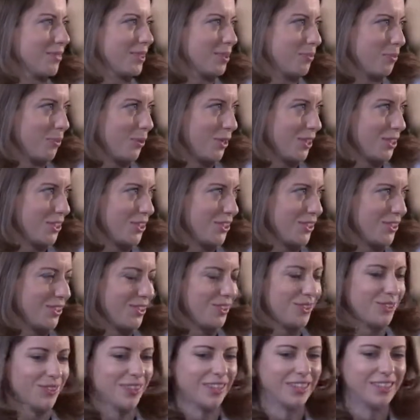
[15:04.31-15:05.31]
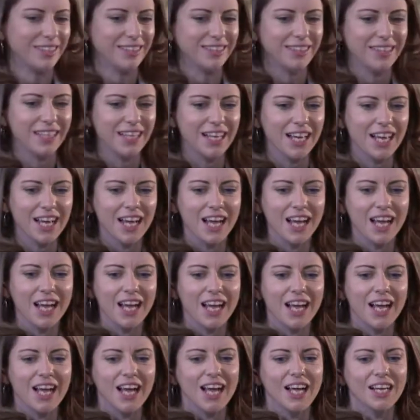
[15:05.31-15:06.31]
some questions, right? Mm -hmm.
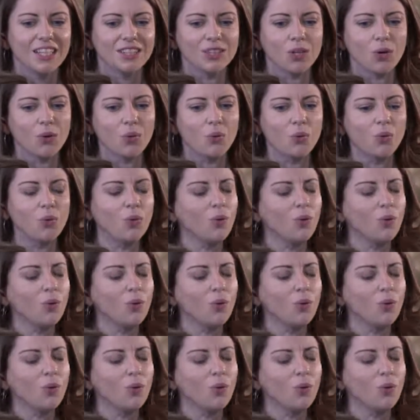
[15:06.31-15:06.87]
So,